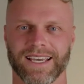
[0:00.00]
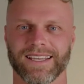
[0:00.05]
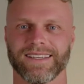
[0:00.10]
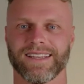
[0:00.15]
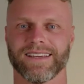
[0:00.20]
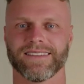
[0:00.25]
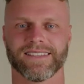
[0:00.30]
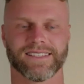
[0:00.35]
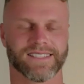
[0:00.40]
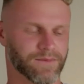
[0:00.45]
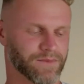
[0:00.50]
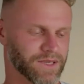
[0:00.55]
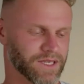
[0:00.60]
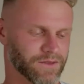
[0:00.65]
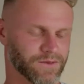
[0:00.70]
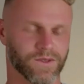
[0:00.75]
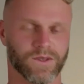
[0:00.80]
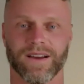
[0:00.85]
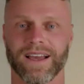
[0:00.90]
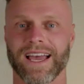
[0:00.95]
Now, this can be
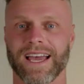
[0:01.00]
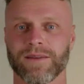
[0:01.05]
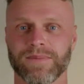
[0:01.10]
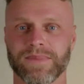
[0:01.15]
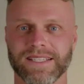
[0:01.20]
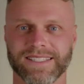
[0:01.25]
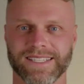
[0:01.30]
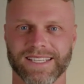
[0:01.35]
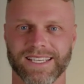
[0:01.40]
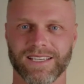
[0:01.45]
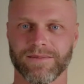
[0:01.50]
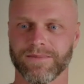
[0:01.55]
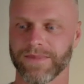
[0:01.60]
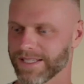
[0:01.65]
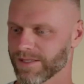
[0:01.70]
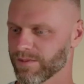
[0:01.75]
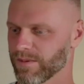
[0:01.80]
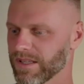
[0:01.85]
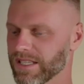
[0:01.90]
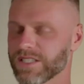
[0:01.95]
for your admin team
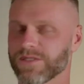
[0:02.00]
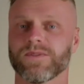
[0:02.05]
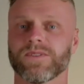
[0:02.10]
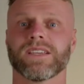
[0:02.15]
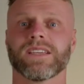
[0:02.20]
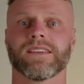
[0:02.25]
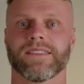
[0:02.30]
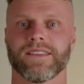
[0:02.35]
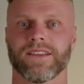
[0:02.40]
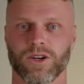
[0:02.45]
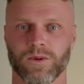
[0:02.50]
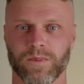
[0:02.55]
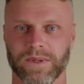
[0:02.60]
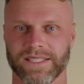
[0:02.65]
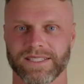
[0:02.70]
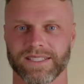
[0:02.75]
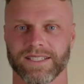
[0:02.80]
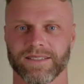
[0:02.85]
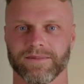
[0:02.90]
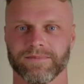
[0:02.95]
as well as for your therapy
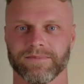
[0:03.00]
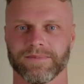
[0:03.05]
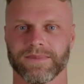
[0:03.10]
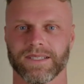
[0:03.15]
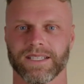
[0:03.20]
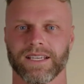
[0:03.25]
team,